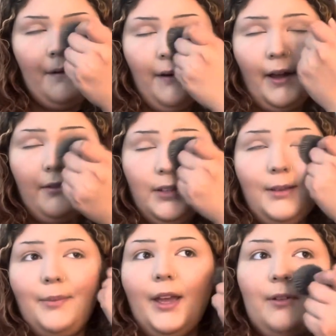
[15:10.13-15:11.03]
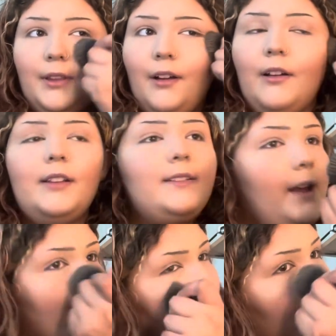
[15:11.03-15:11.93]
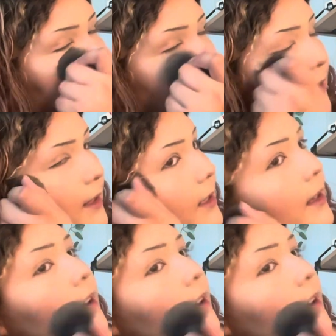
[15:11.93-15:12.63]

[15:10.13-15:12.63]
I don't really bake with it, honestly. I put it there and then